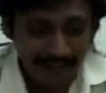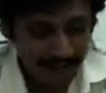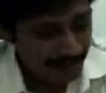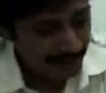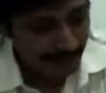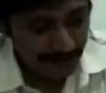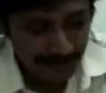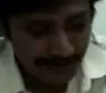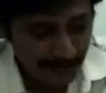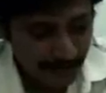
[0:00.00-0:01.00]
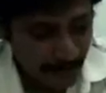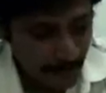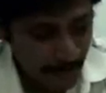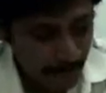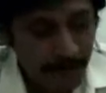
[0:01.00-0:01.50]
And
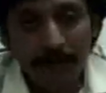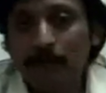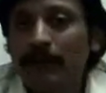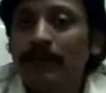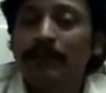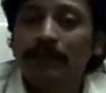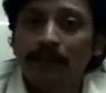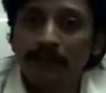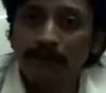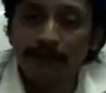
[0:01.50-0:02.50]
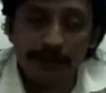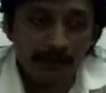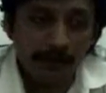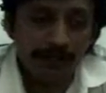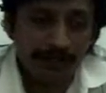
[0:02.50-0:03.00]
meanwhile, we
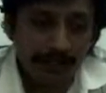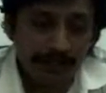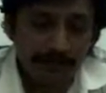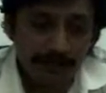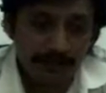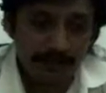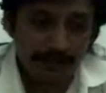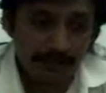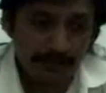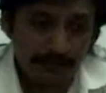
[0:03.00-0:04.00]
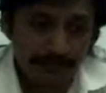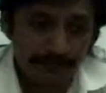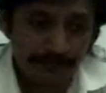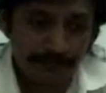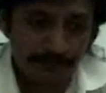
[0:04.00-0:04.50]
got in touch with
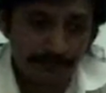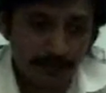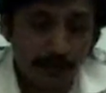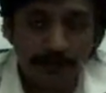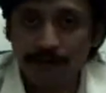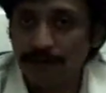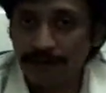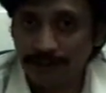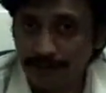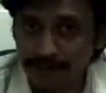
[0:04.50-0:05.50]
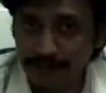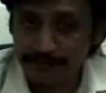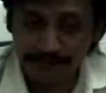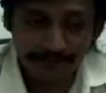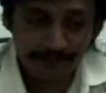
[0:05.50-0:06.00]
all the relatives,
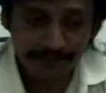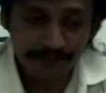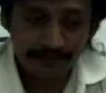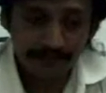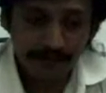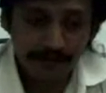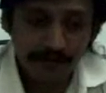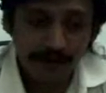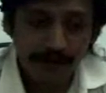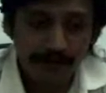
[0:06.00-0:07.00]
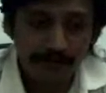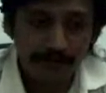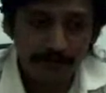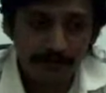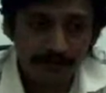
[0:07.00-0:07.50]
trying
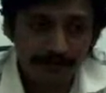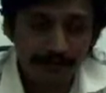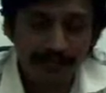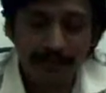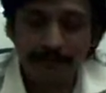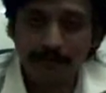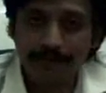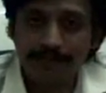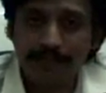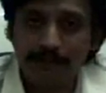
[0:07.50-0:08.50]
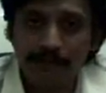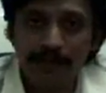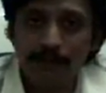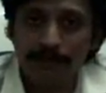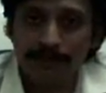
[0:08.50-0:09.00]
to fathom the reason as
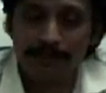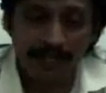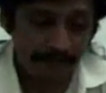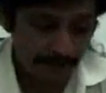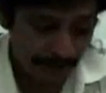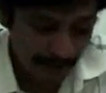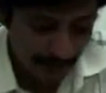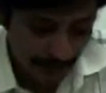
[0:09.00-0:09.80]
why all this is happening.